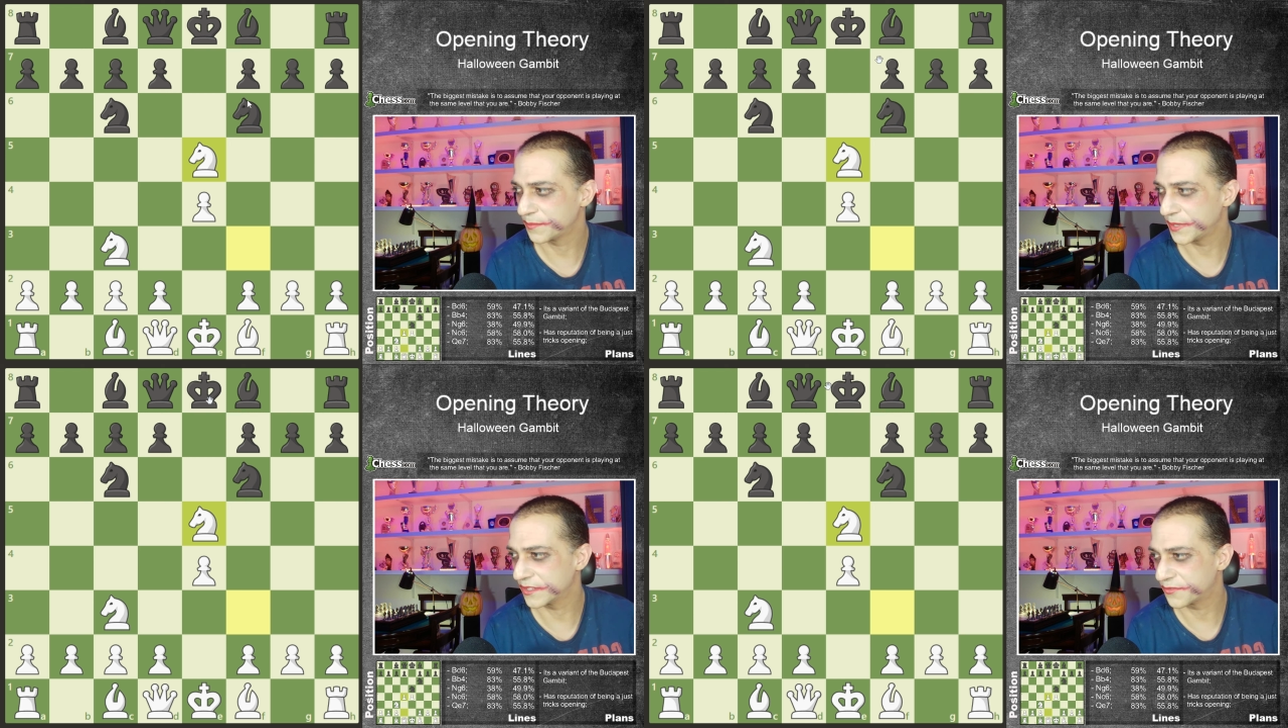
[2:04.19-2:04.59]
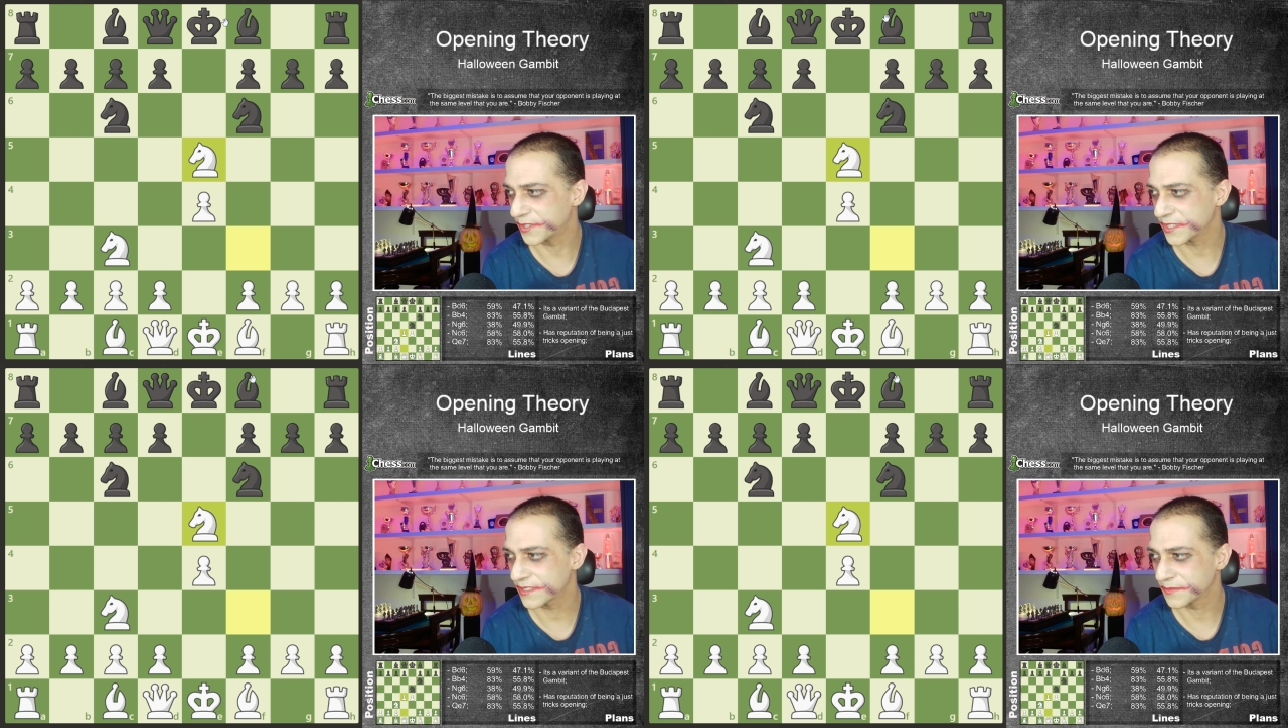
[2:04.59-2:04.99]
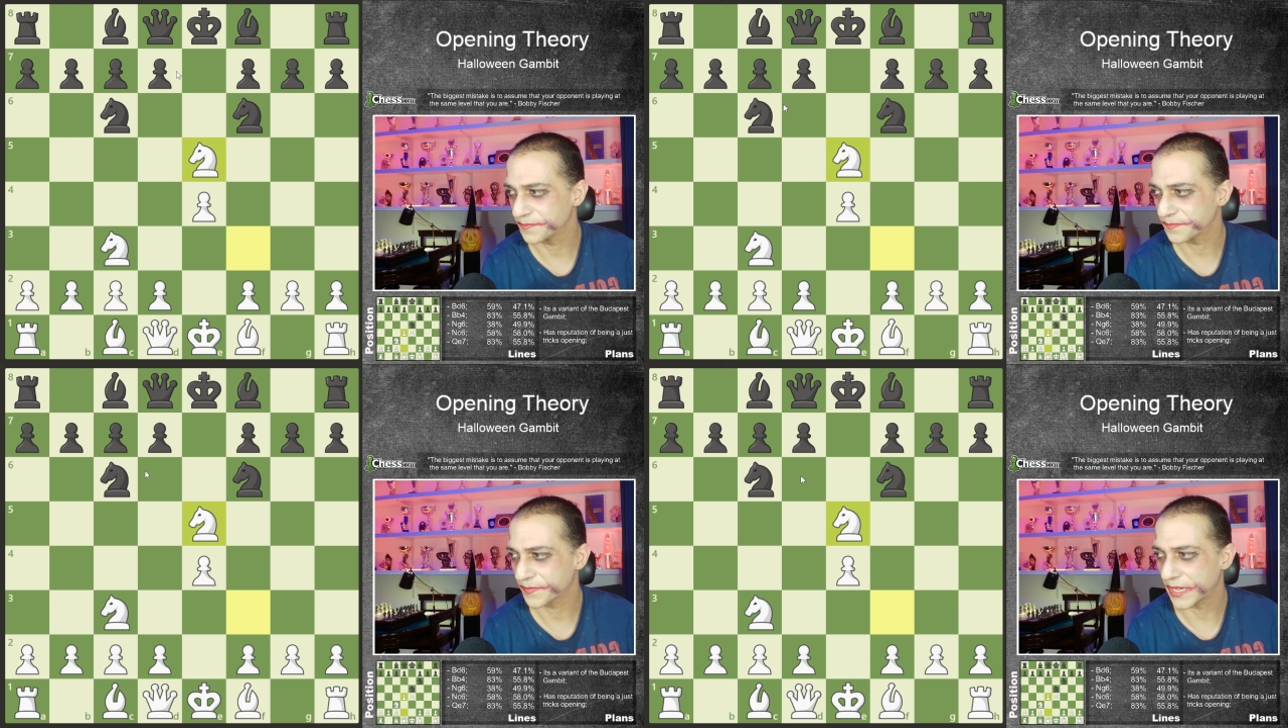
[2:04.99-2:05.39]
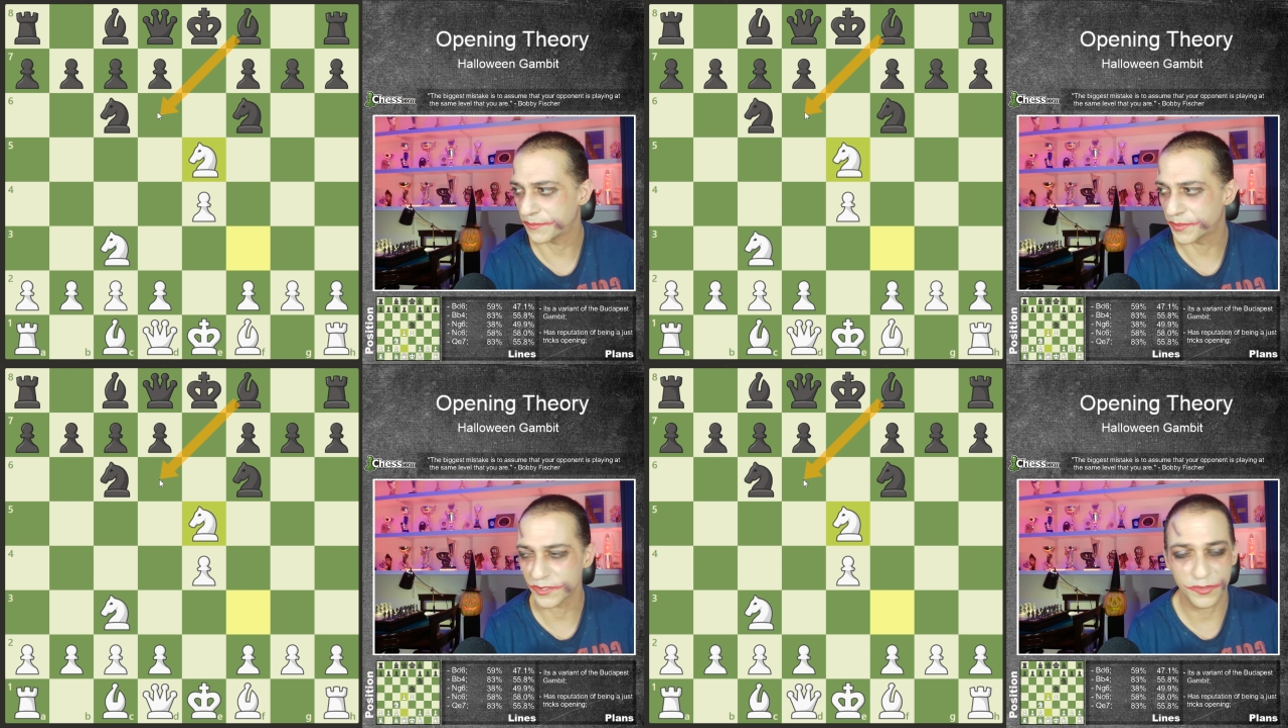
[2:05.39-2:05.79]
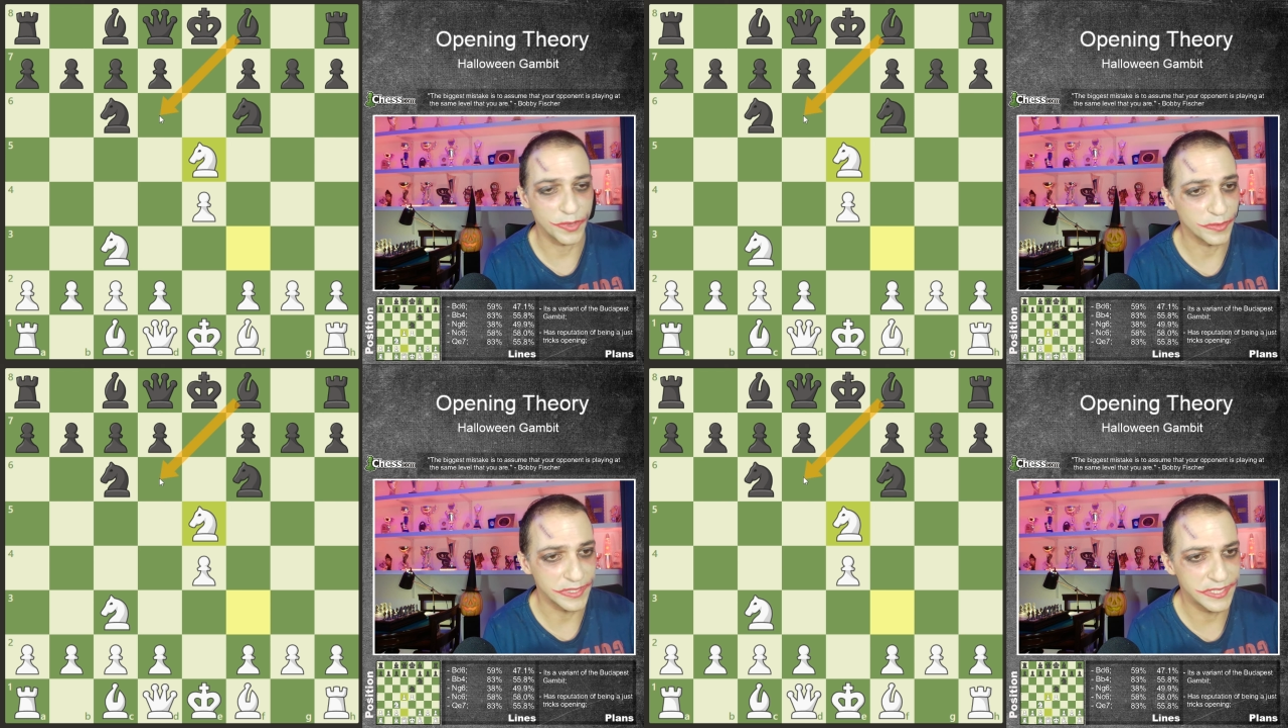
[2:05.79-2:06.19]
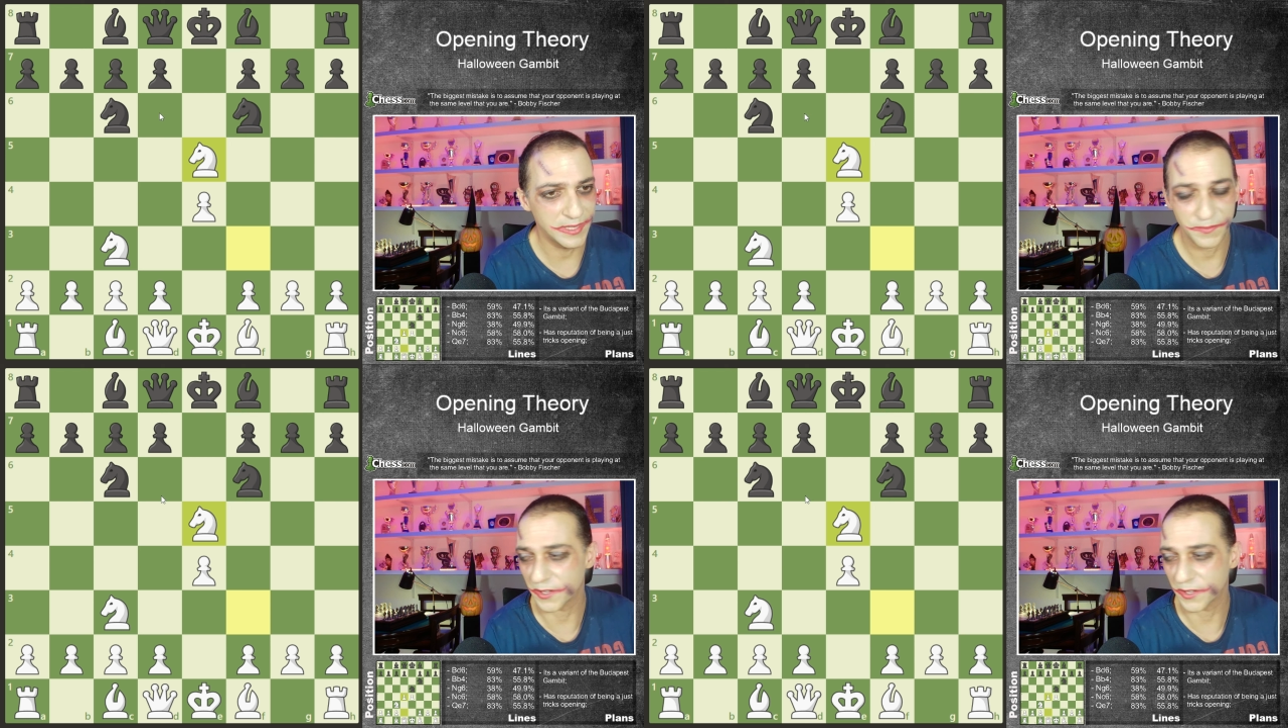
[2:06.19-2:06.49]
be the first approach we will see.